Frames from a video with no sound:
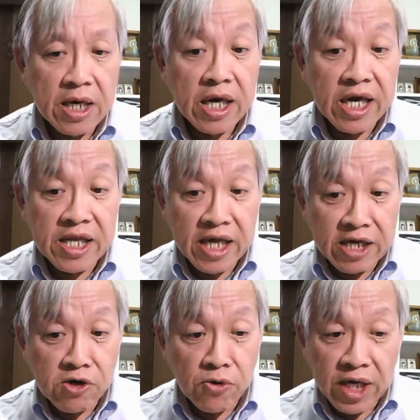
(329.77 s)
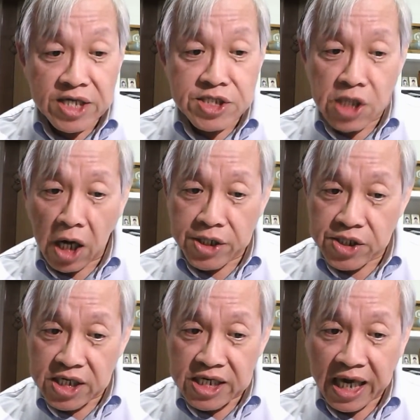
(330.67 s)
It increased not to
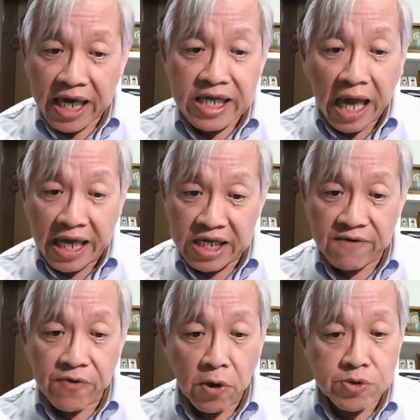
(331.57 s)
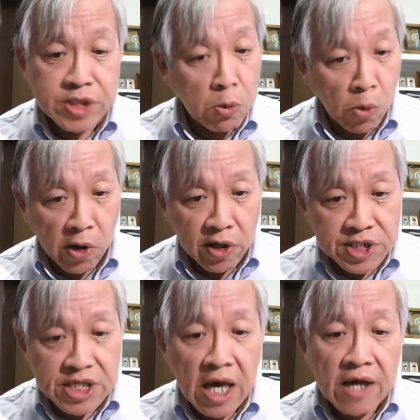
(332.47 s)
contain any of those works,